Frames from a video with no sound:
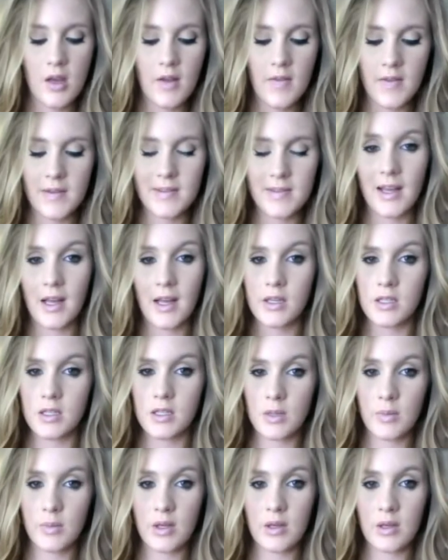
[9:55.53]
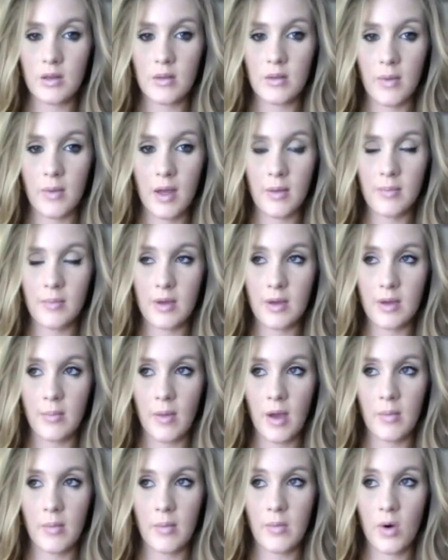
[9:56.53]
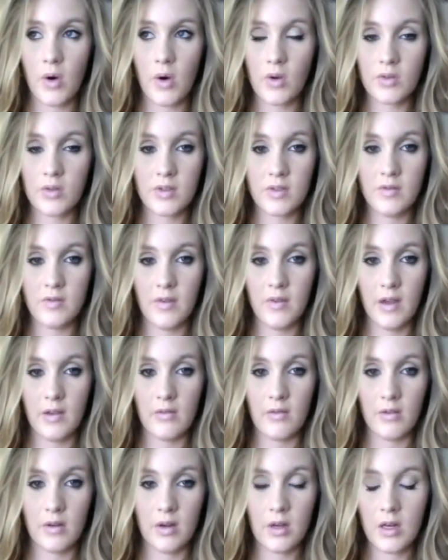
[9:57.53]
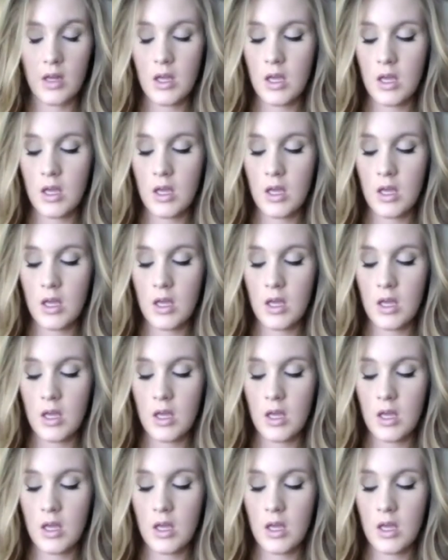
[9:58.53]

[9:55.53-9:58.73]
this actually might be my most favorite,